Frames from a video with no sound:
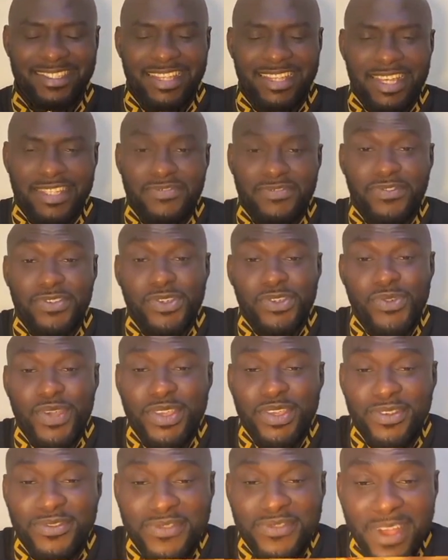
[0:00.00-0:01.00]
That's for you
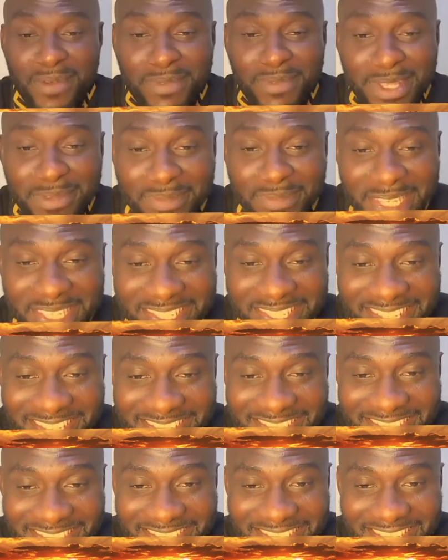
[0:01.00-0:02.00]
and your family
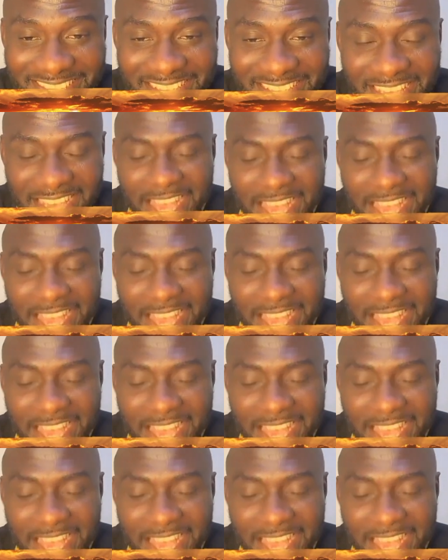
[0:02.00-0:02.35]
business.